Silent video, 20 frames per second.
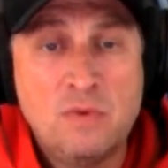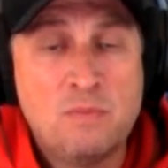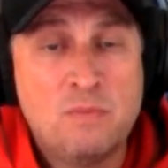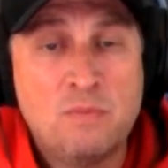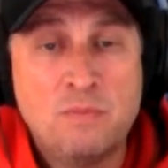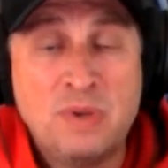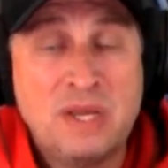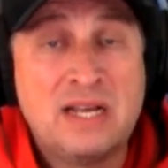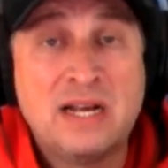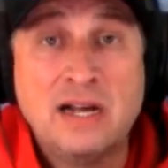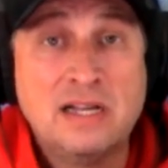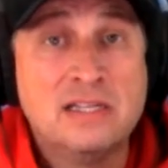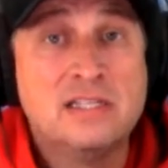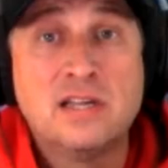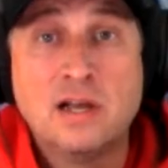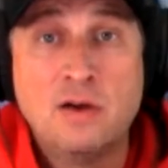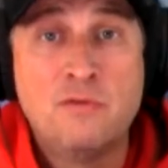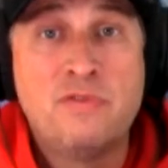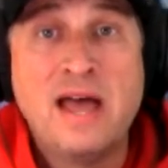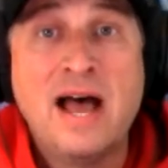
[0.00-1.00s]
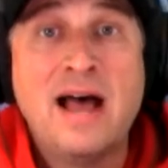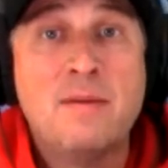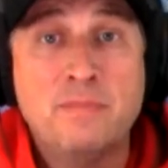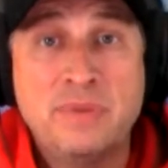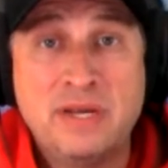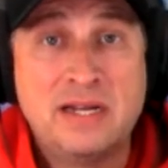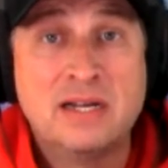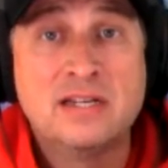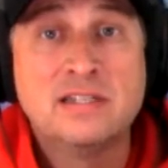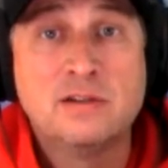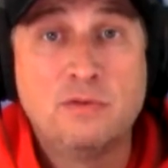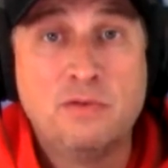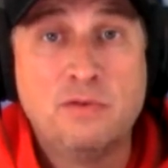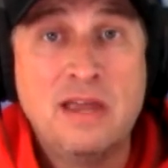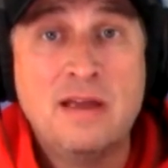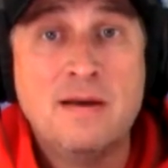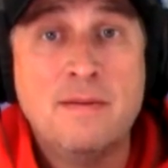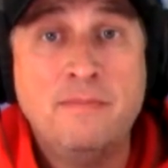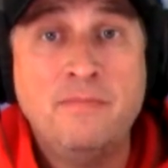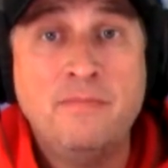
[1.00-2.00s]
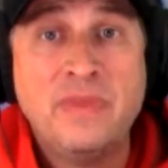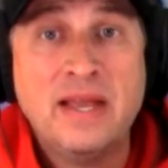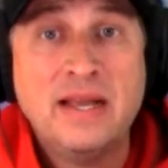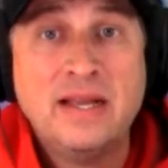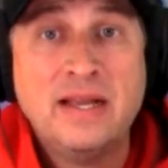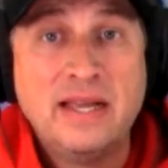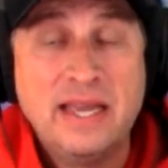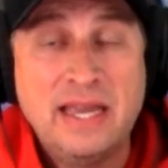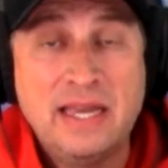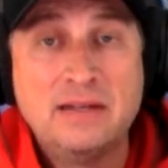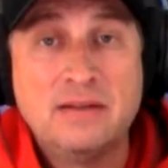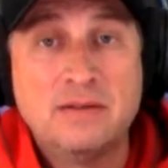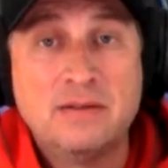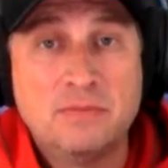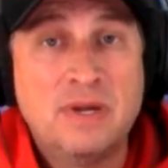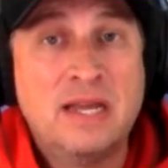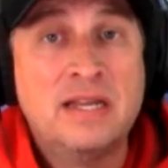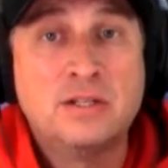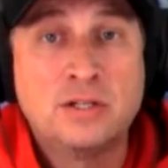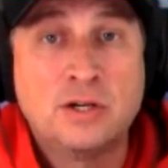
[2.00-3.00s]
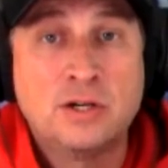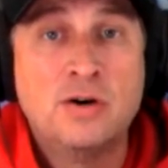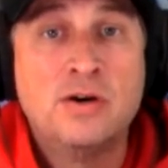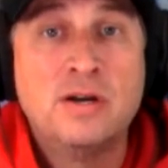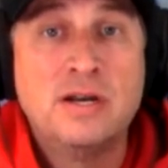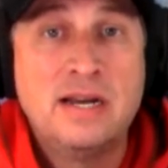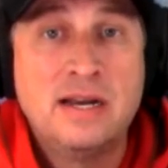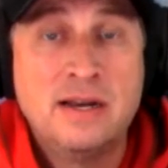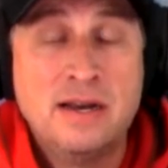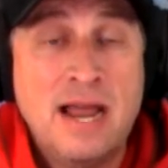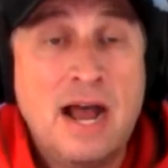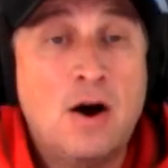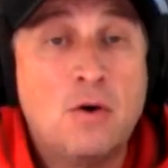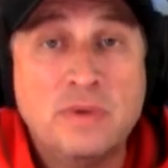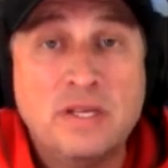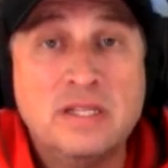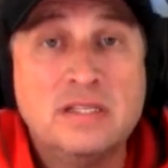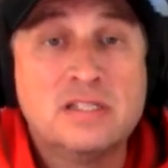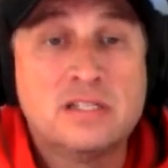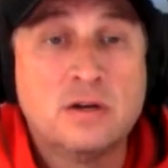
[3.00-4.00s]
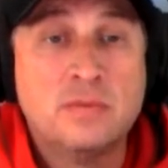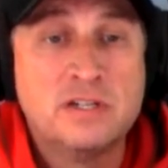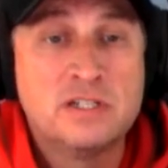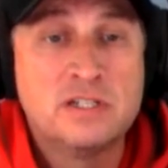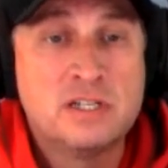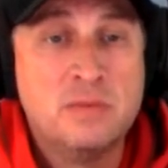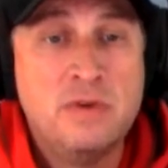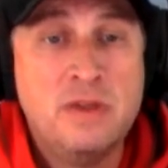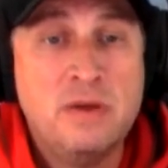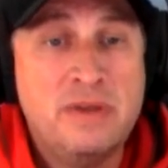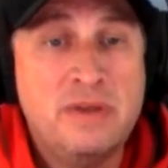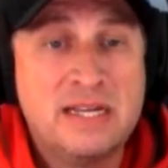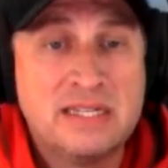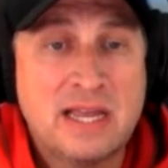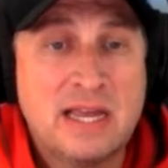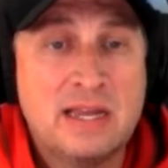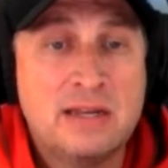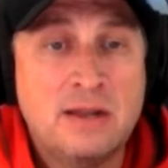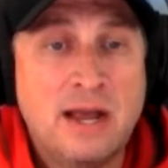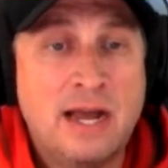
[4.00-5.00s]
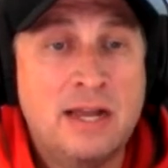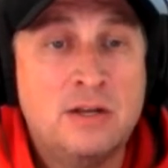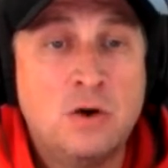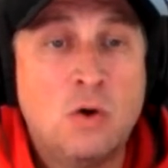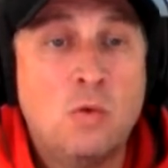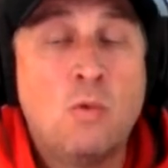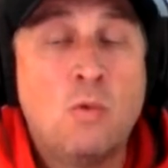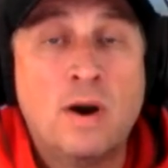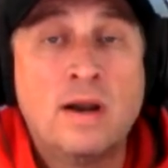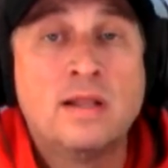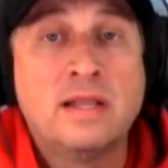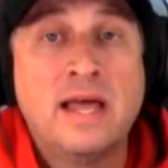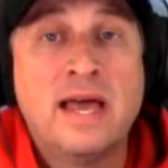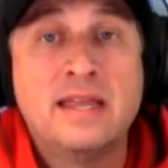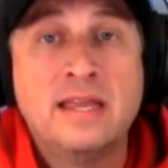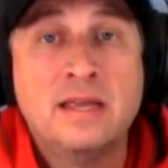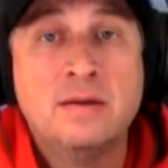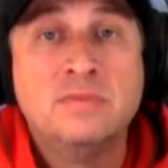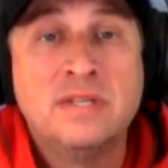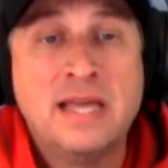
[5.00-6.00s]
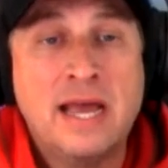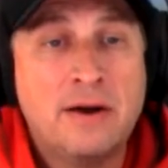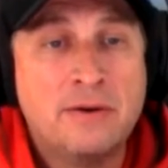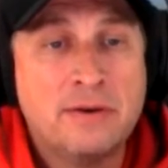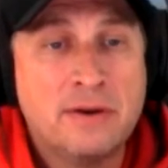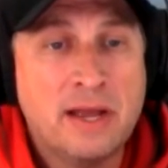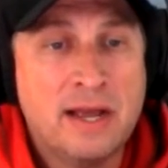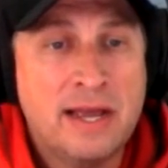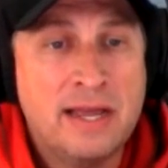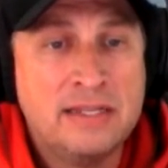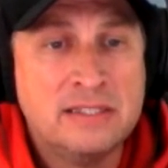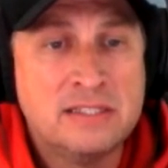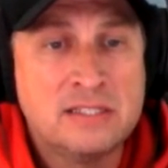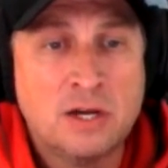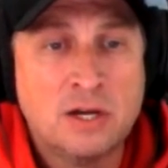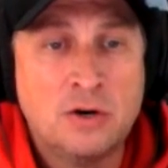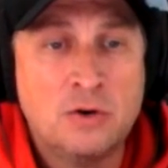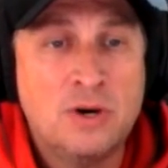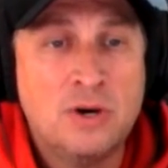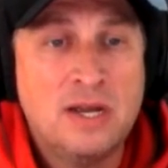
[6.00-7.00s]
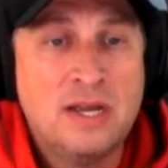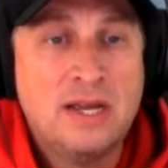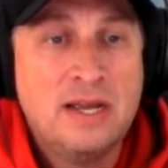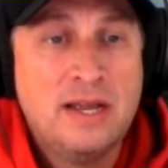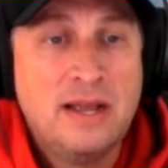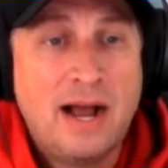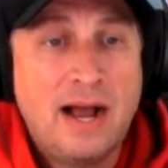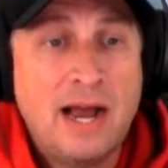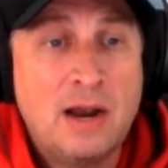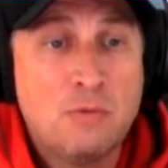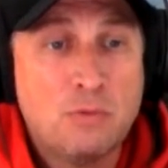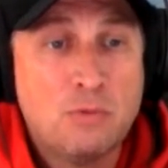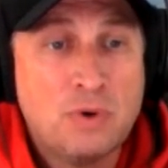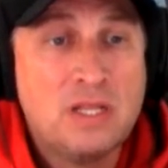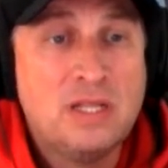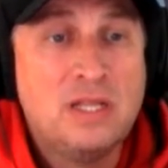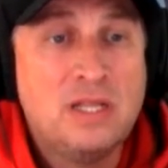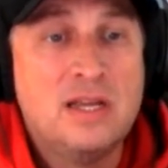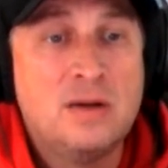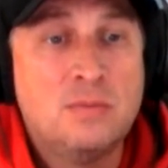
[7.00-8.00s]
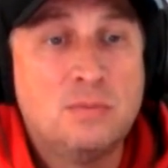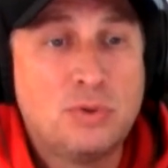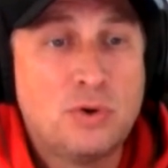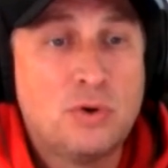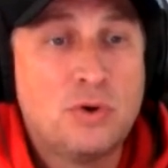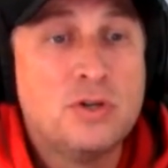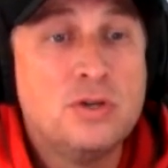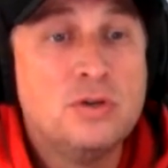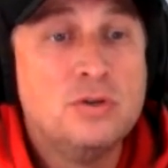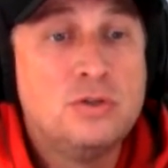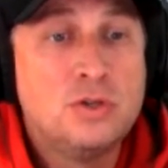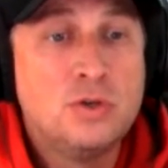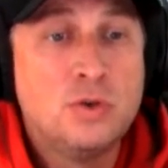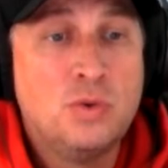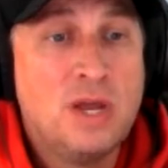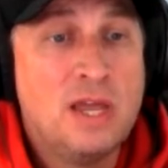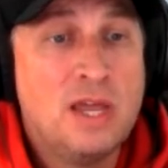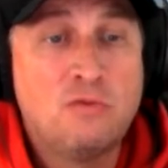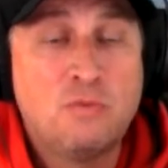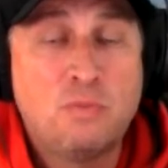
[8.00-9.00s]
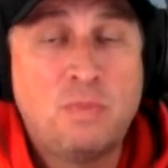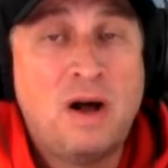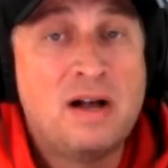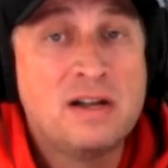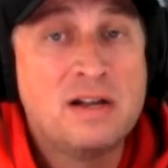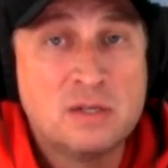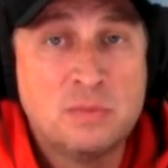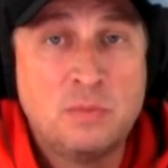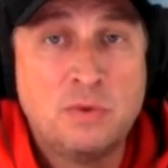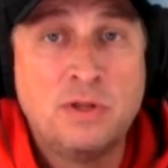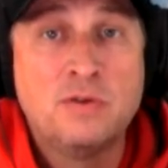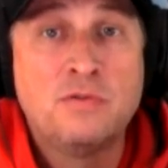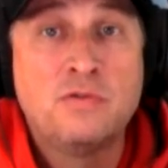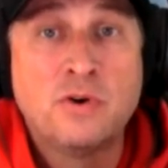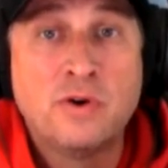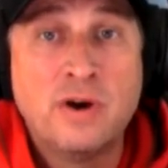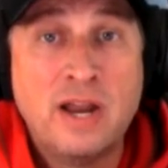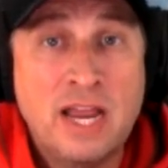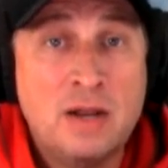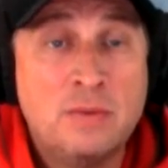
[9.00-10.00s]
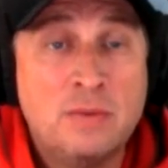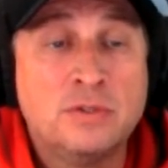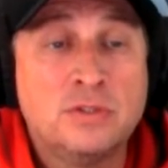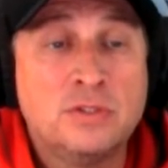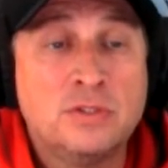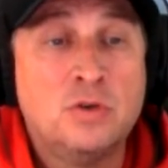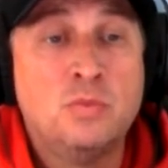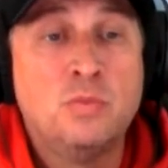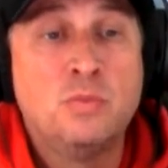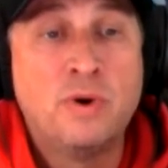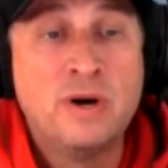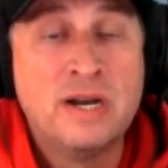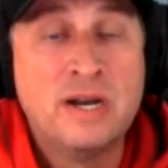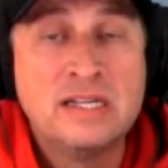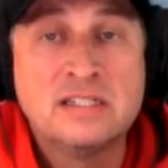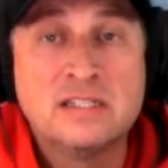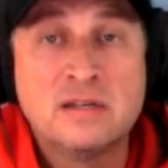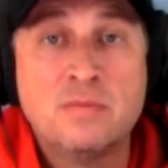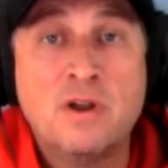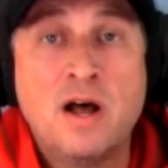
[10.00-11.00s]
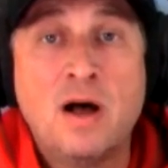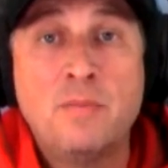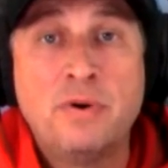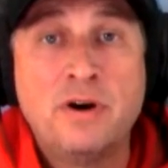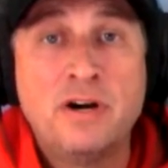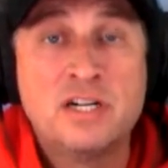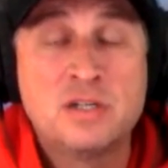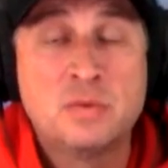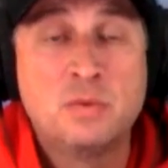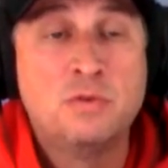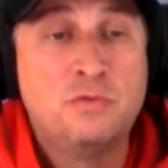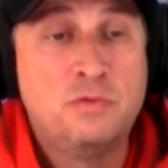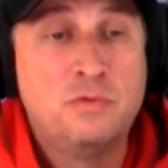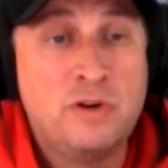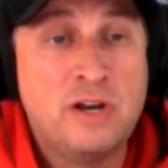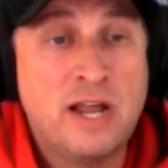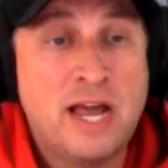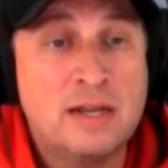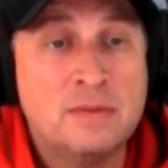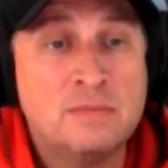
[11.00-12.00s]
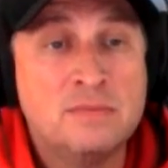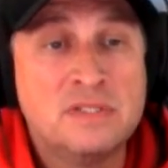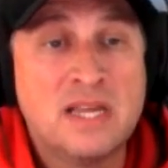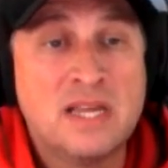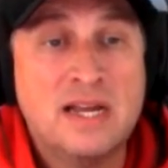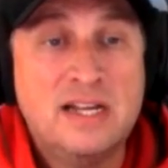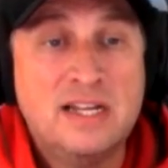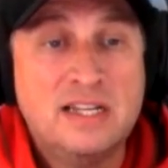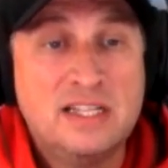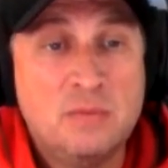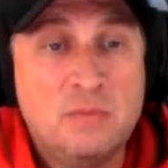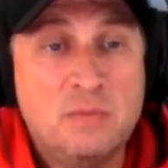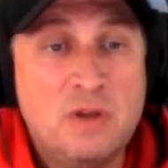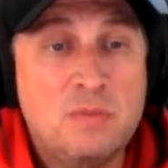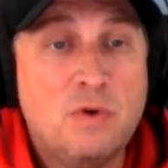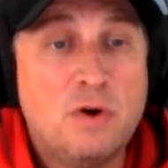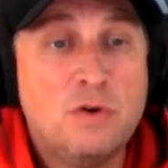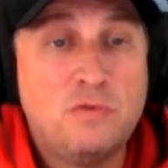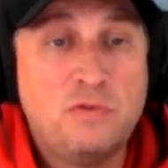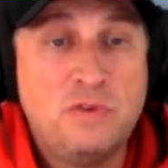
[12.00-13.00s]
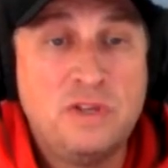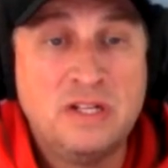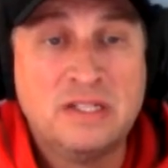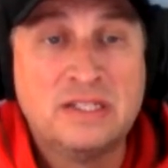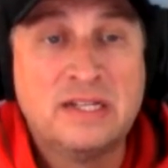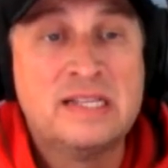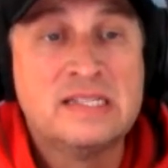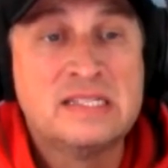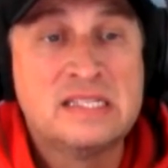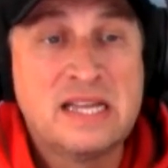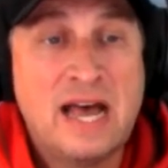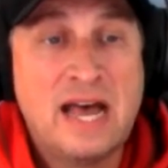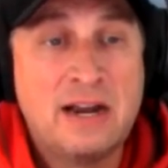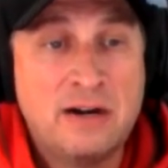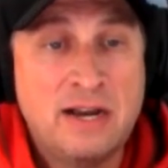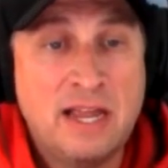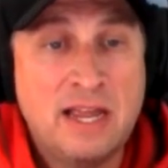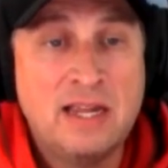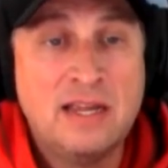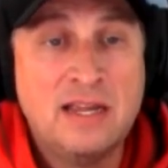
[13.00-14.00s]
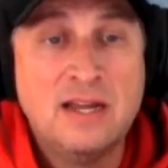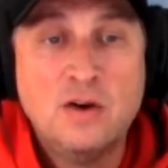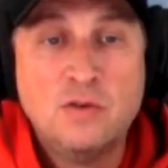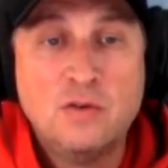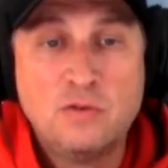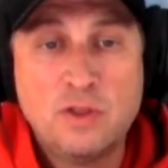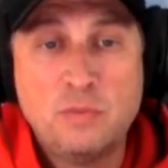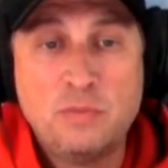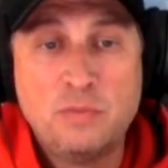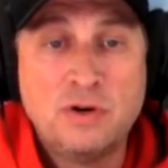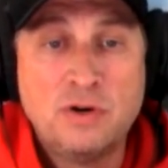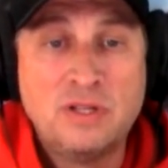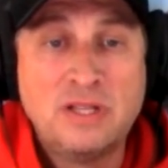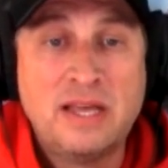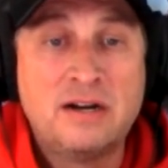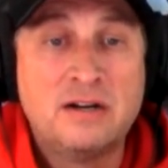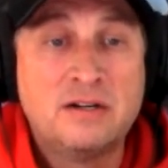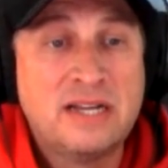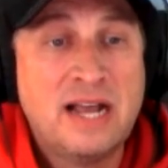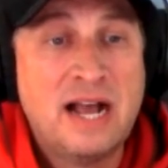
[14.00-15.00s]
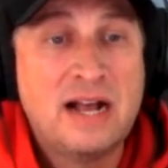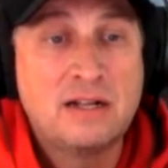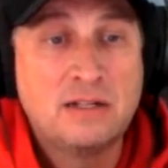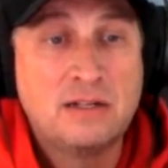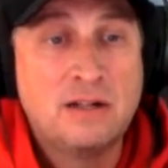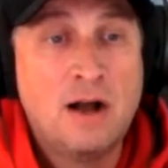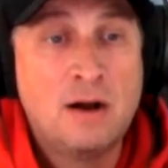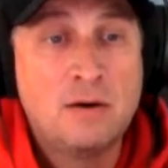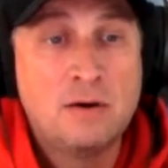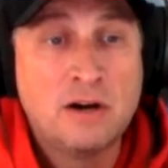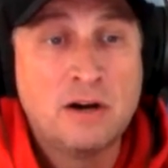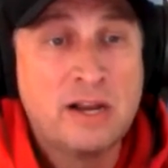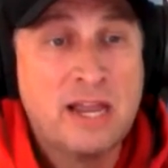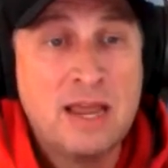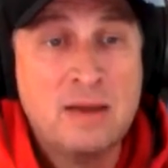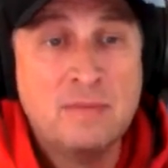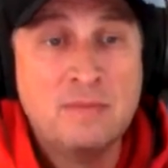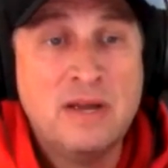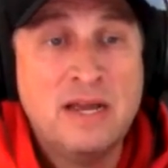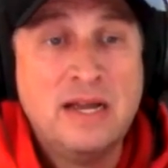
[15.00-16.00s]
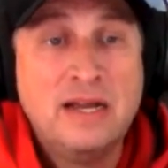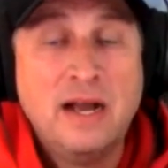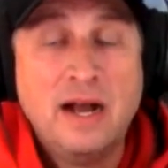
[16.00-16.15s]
because of that, and because of him, it in turn now means so much to me, because I don't want to let him down. And so I really implore you to, if possible, if you're able to, bring some non-perishable food items to BMO Field on Saturday for the Purolator Tackle Hunger game.